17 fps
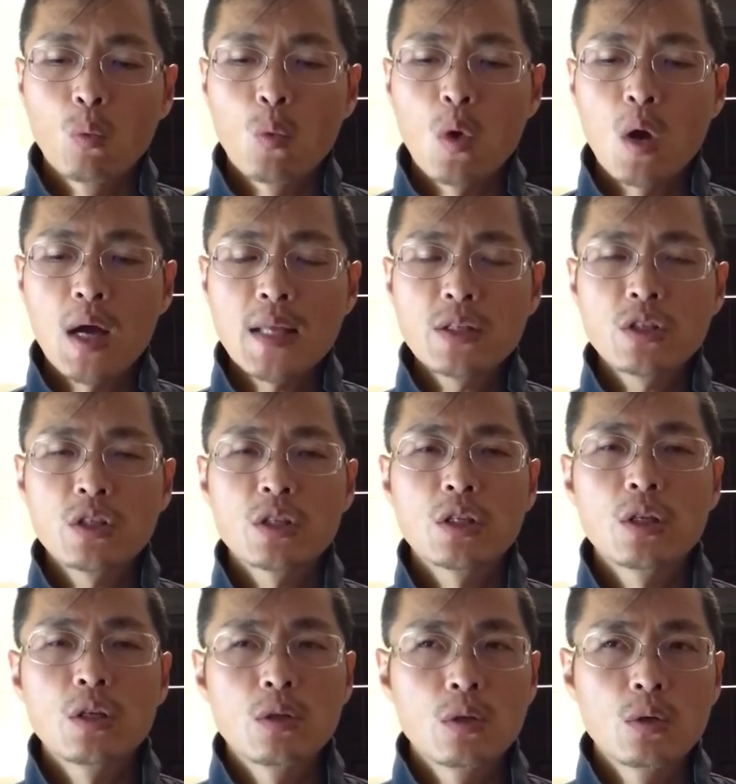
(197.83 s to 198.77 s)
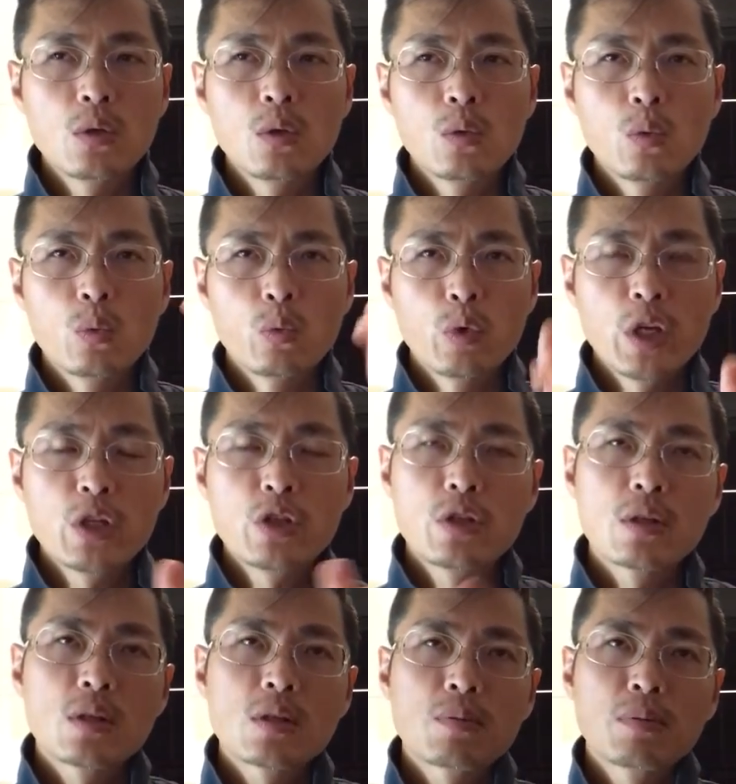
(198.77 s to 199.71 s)
Once you
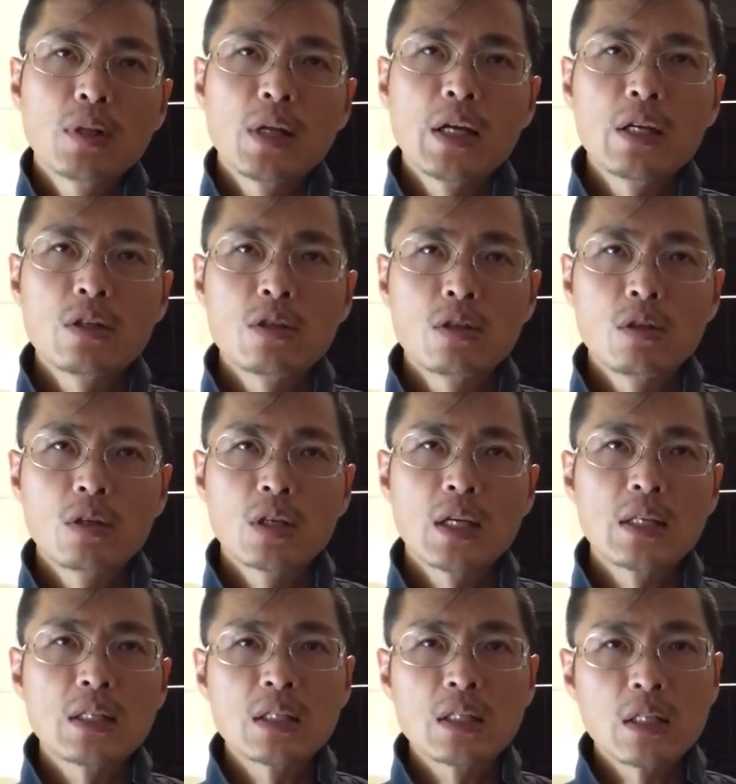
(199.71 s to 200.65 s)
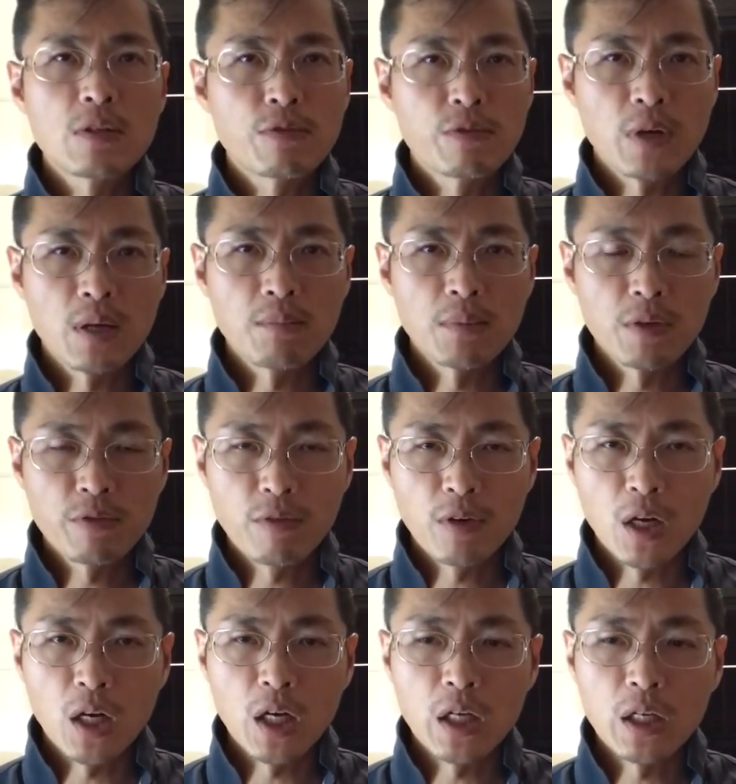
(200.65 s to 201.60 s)
reach this place, you can see from
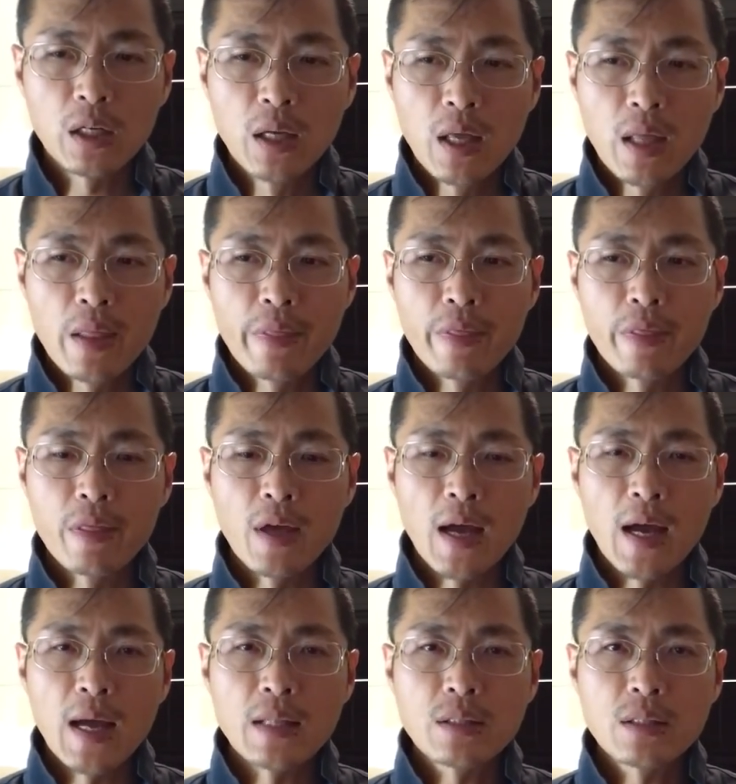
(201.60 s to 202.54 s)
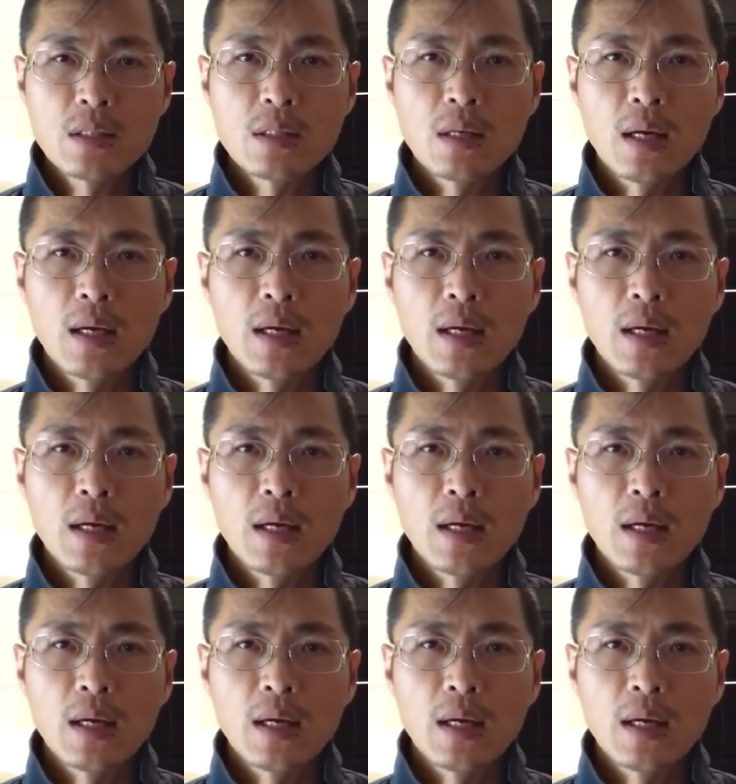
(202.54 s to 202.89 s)
afar that